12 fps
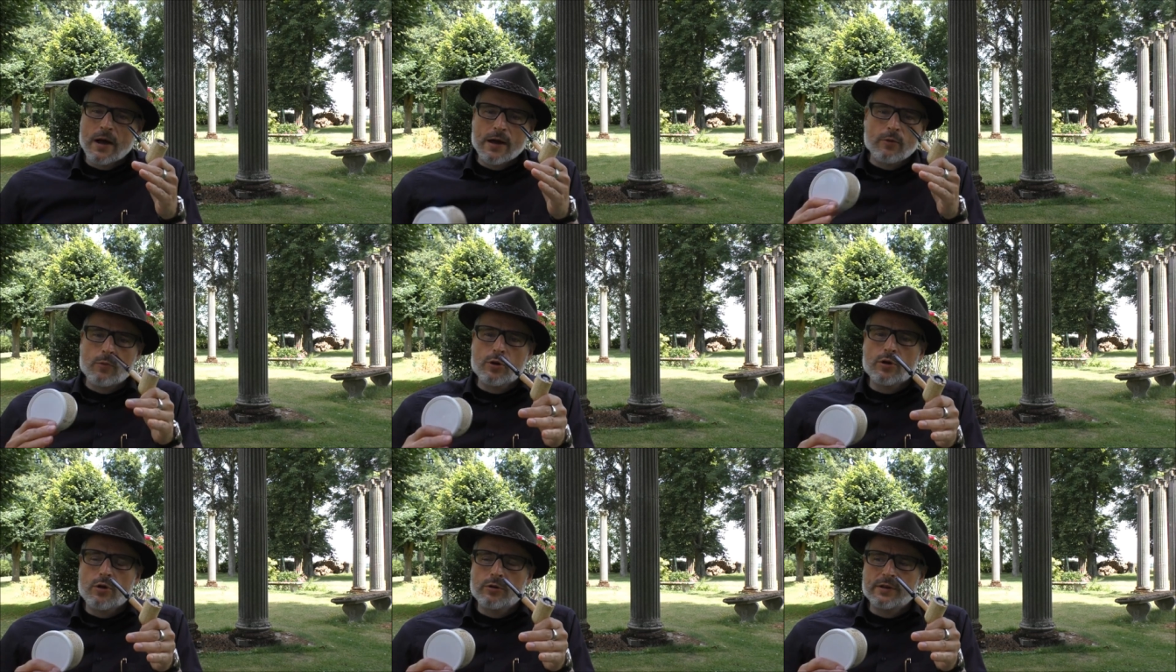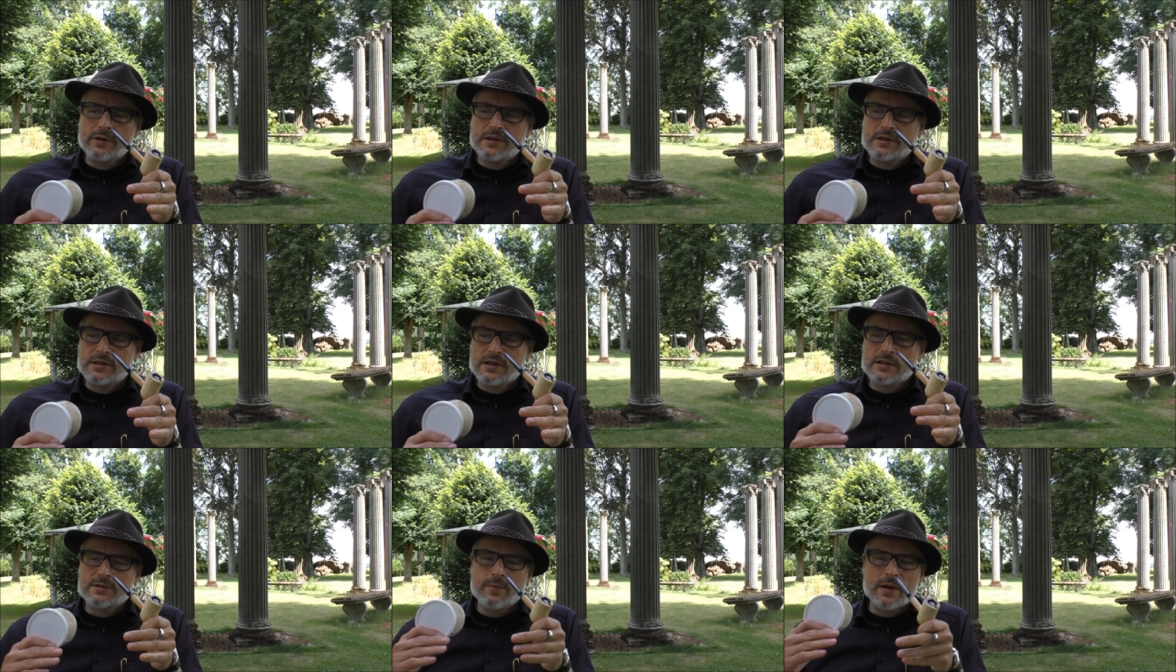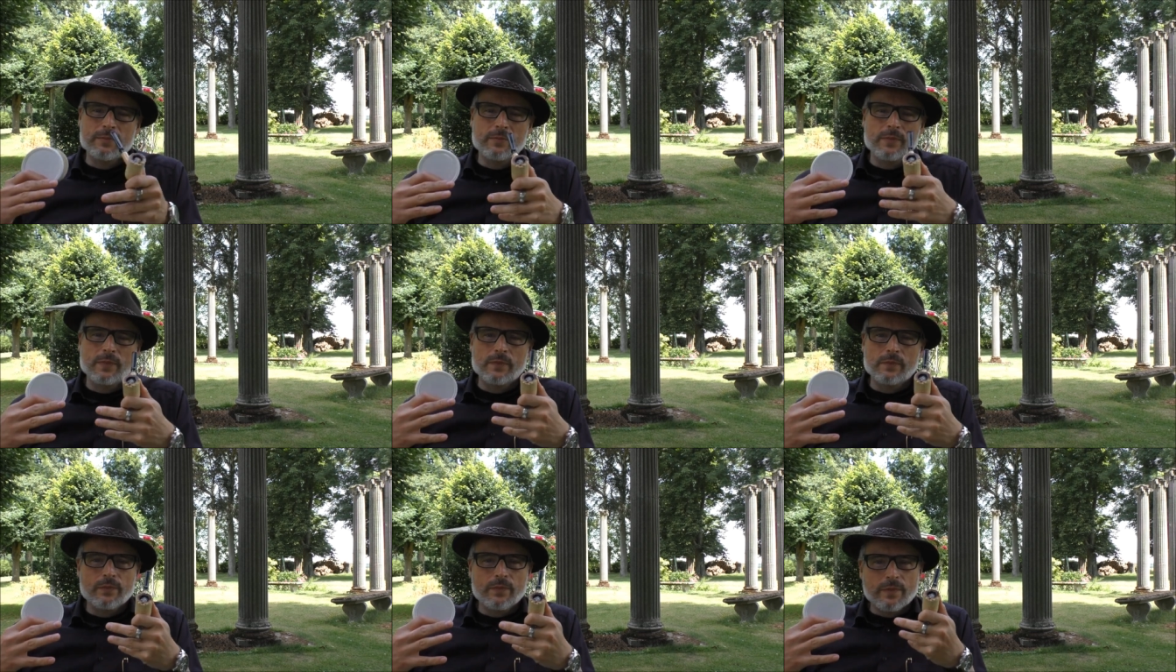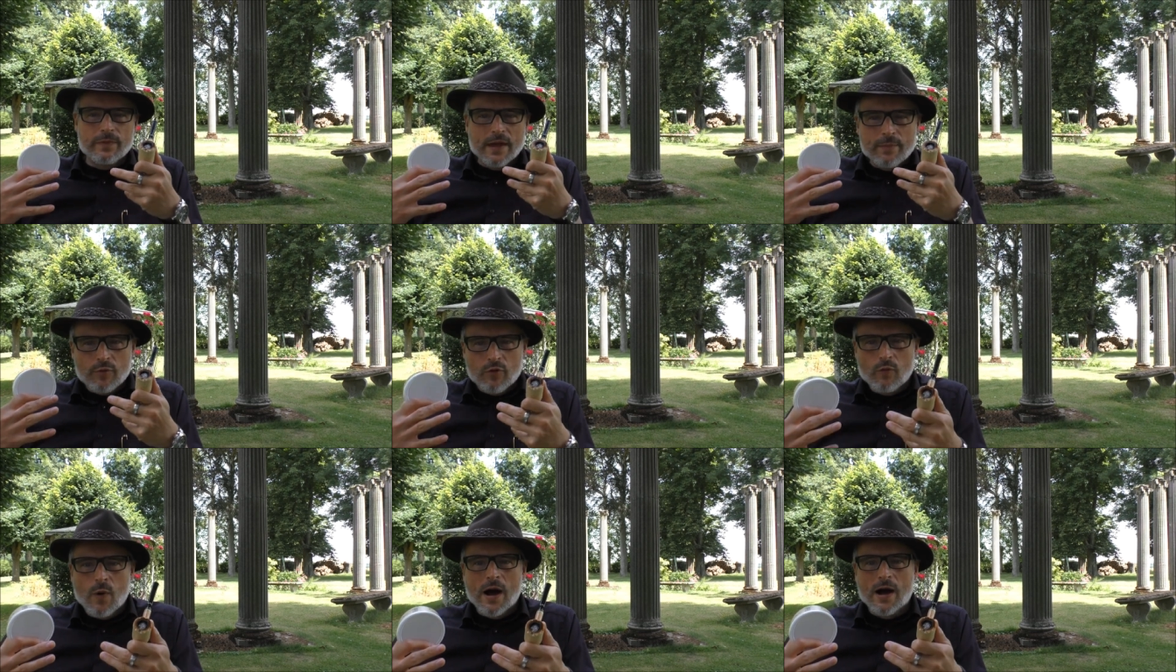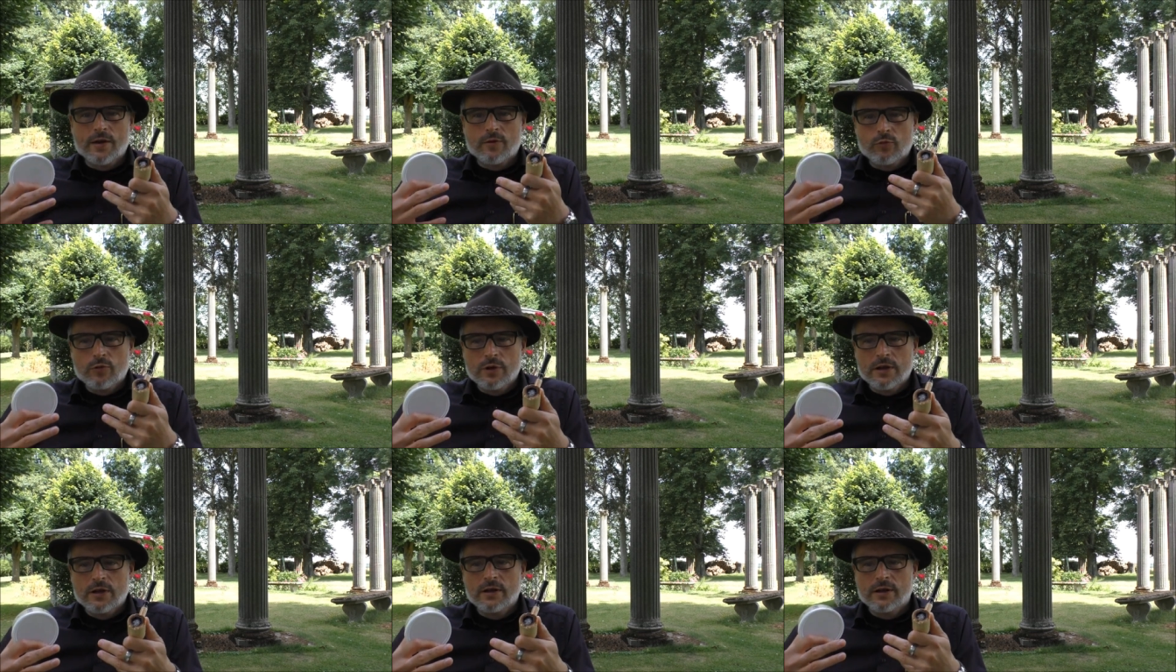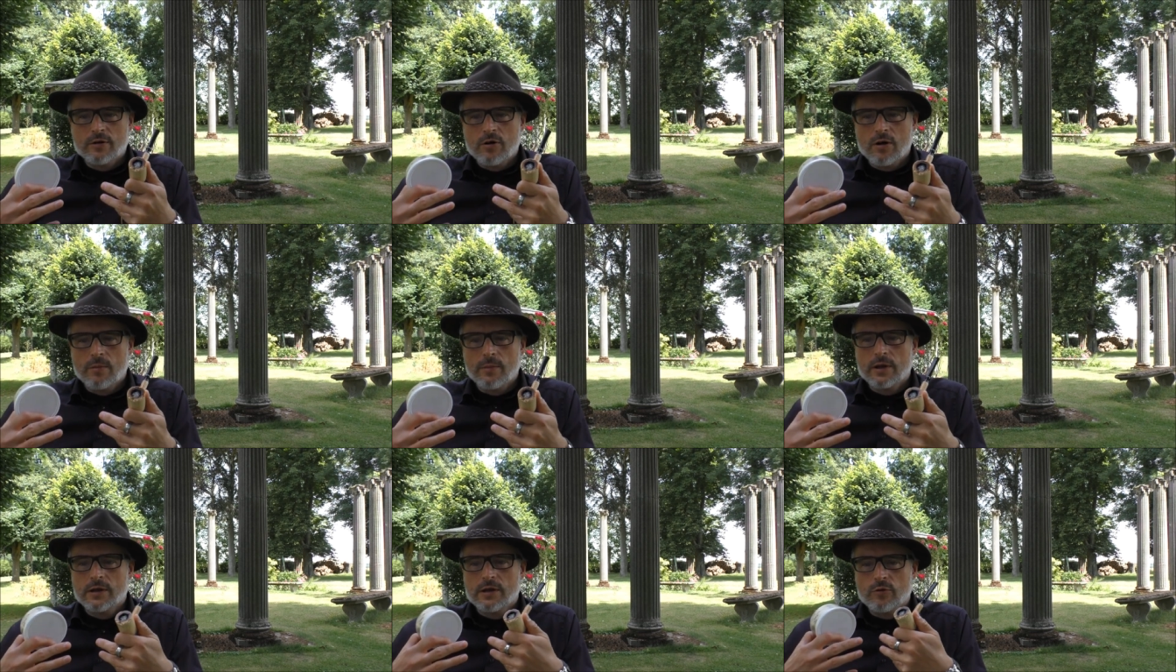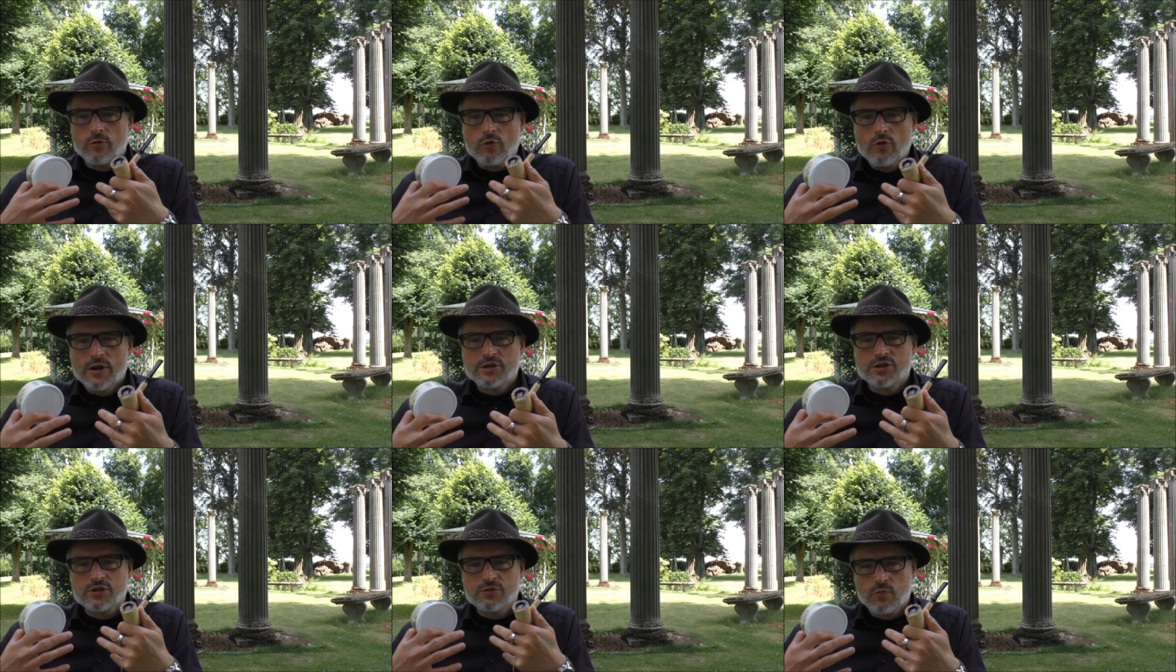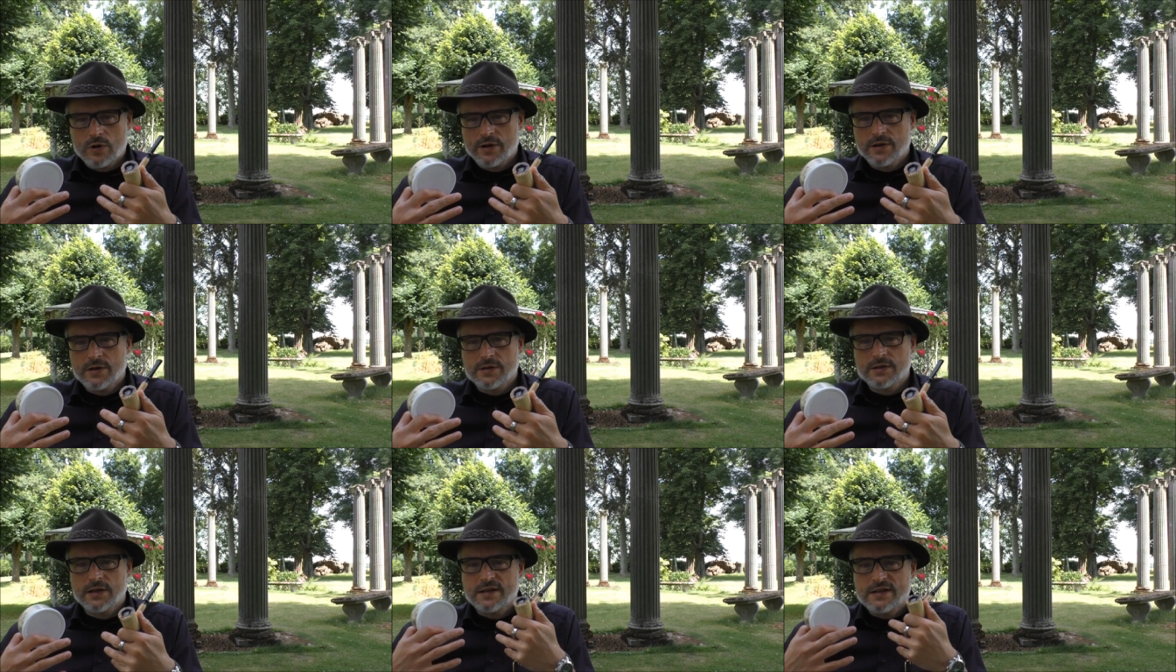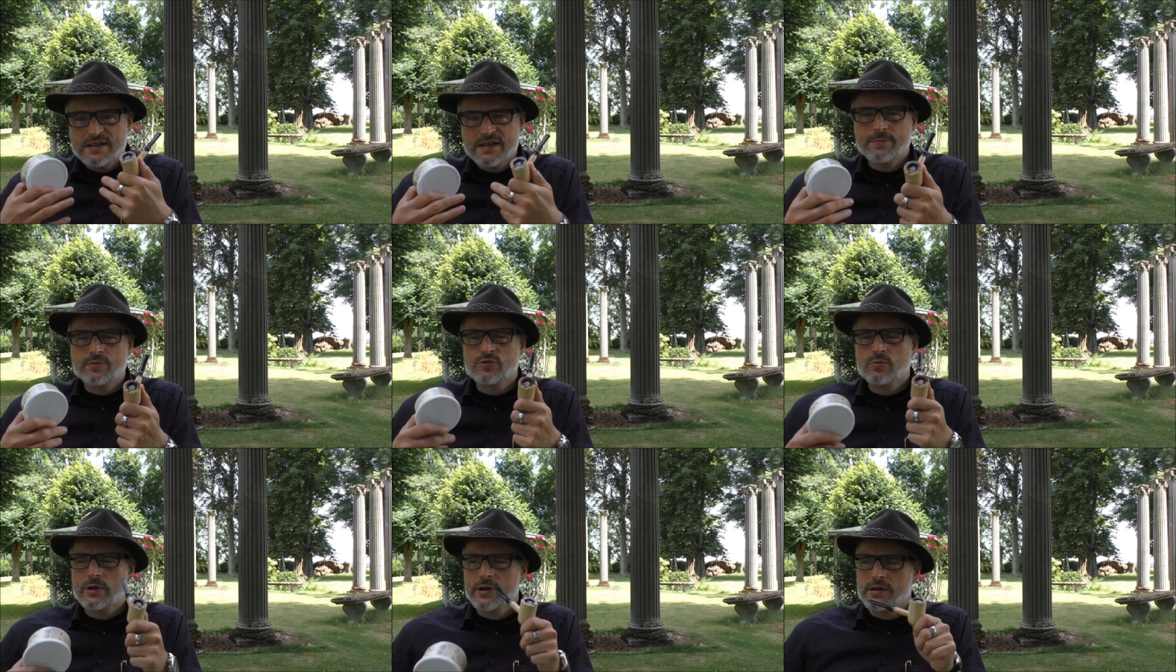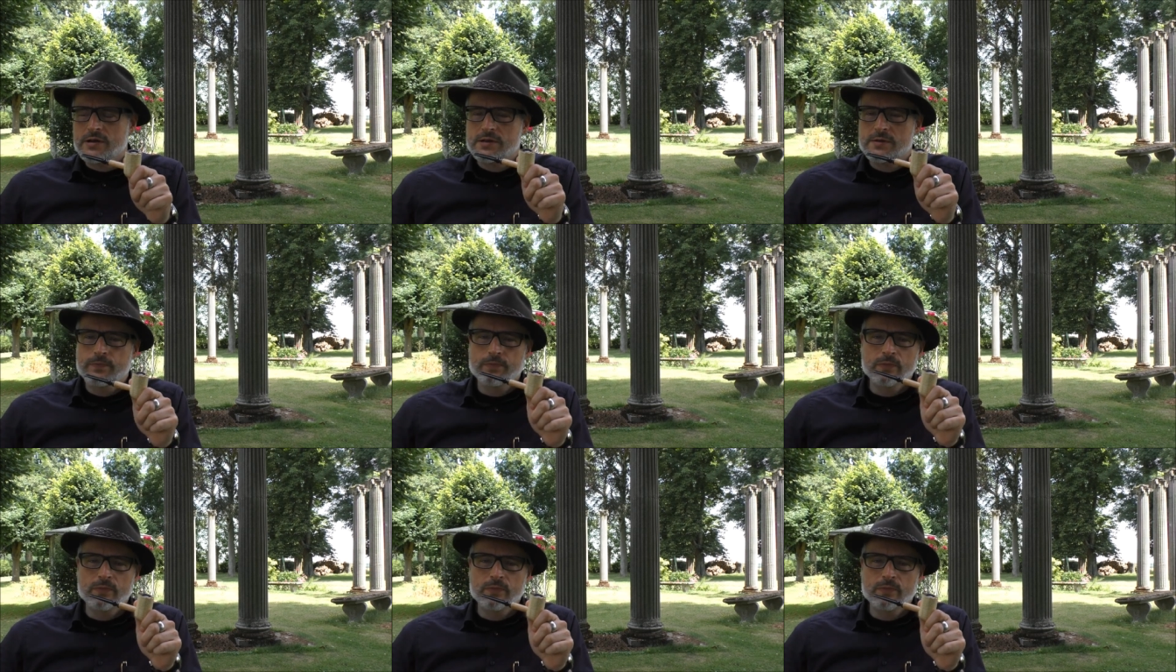I don't want to go into the details, but they provide really normally a rich sweetness, a deep sweetness,